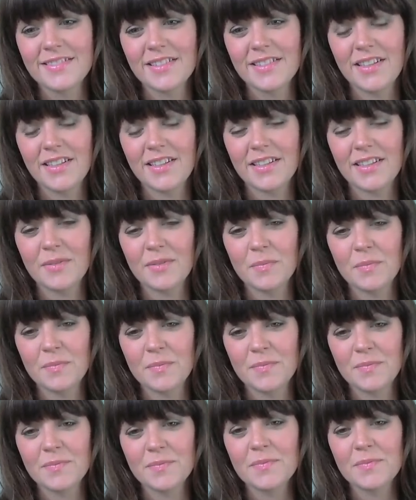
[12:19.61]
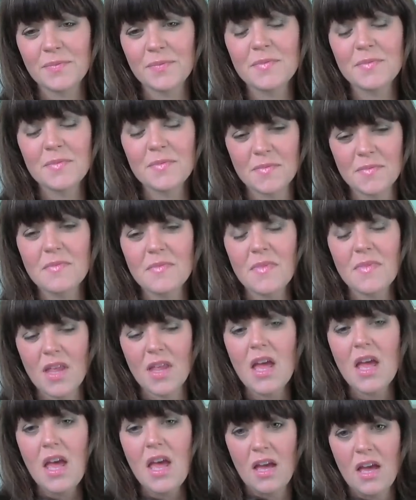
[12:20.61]

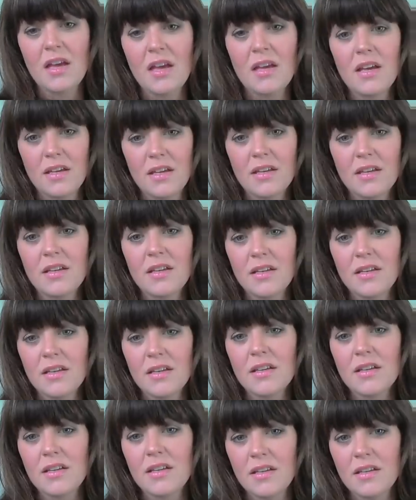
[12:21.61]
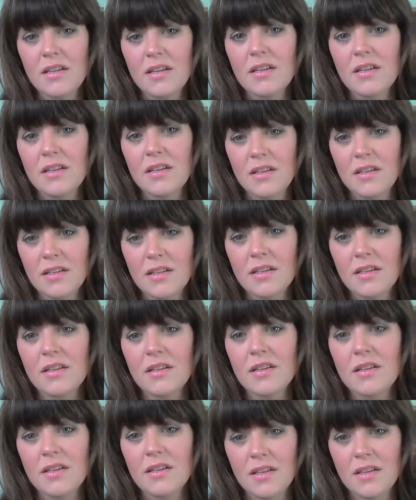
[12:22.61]

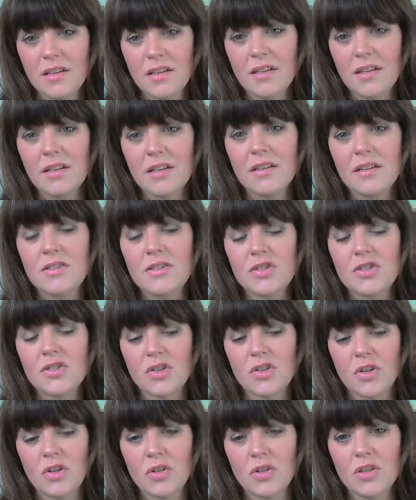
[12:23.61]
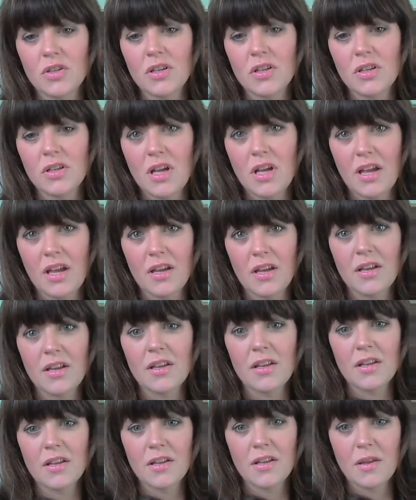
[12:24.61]

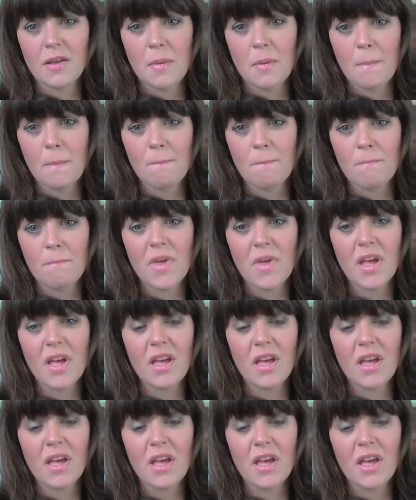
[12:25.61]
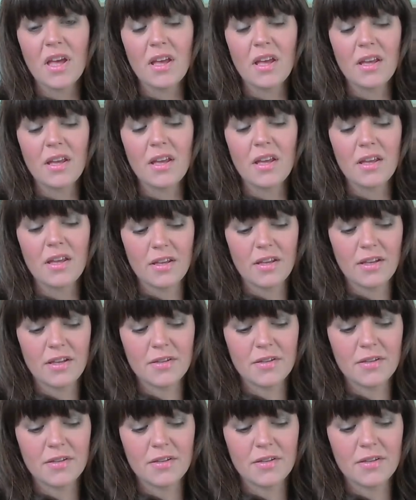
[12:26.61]
No words are spoken by the person on screen.